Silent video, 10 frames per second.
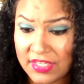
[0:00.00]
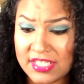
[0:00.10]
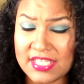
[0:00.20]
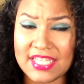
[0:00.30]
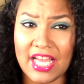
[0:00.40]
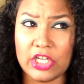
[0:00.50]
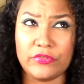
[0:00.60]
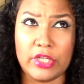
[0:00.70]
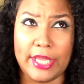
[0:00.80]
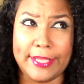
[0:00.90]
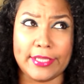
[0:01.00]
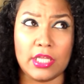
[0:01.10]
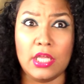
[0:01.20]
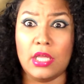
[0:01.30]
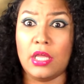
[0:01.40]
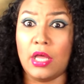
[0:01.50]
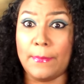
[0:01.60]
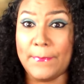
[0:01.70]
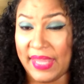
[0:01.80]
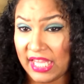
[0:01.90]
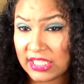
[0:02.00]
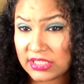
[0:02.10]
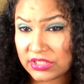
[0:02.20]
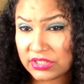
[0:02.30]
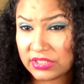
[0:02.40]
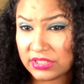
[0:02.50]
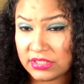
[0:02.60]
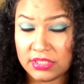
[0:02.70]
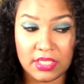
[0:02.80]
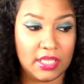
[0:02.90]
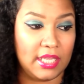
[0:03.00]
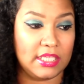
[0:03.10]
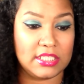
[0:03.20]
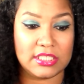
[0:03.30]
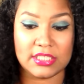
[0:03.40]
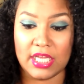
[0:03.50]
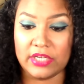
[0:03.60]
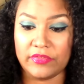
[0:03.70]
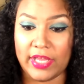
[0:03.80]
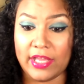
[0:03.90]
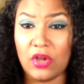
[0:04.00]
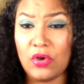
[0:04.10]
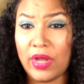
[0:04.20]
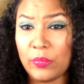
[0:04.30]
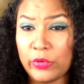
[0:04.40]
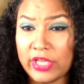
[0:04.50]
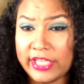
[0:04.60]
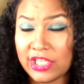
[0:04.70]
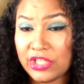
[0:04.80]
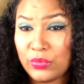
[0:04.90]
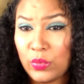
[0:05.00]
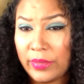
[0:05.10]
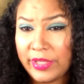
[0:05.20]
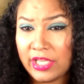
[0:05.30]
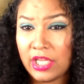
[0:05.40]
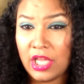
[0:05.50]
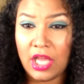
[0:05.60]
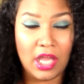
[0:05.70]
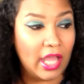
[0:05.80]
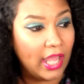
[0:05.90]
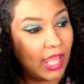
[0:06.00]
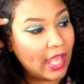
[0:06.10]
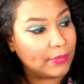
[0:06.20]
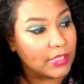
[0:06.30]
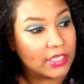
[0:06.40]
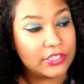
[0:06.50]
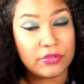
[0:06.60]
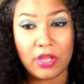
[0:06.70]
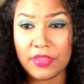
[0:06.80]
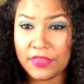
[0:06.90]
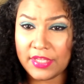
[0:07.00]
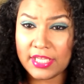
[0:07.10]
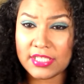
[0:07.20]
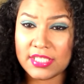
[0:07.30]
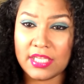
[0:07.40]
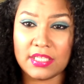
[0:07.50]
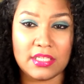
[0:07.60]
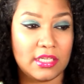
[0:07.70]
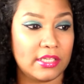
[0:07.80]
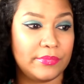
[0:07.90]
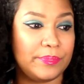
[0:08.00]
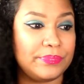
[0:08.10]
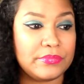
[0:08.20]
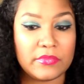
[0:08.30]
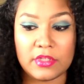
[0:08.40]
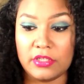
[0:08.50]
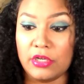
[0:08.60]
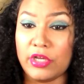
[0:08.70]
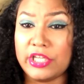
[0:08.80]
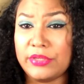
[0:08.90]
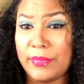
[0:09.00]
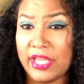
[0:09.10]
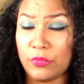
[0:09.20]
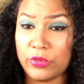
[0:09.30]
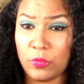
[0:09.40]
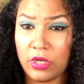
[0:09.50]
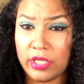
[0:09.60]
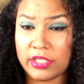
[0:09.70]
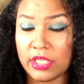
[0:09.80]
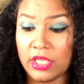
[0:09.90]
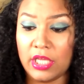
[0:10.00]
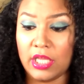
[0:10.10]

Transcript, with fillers: this is kind of like bait and this is kind of like oh i'm really a good woman i'm gonna do all the things that um, you know a good man would want